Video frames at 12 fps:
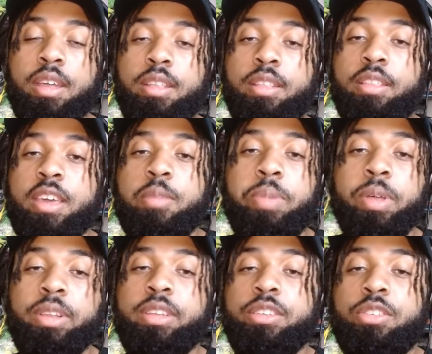and
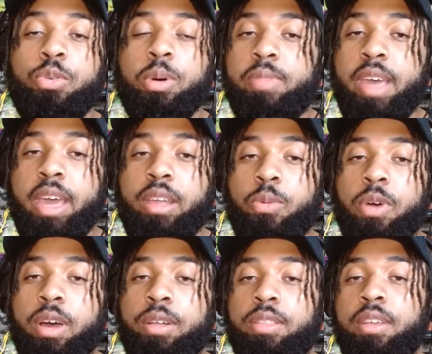the ability to
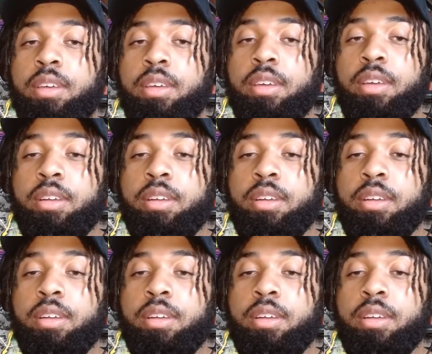obtain wealth.